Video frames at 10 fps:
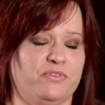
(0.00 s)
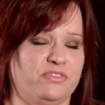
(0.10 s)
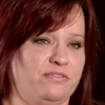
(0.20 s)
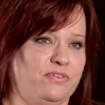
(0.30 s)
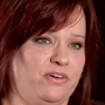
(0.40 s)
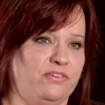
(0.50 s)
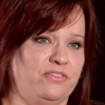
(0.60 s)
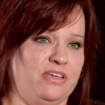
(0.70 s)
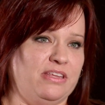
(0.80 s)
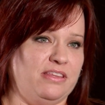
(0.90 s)
the most difficult
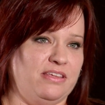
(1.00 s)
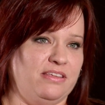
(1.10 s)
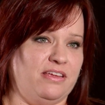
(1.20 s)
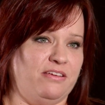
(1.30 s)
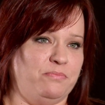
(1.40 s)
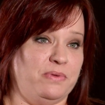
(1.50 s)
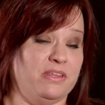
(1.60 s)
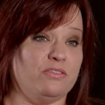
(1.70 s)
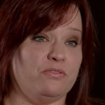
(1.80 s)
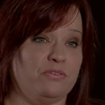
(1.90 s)
thing I think that I've
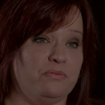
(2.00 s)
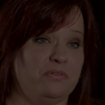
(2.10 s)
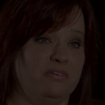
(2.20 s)
been through.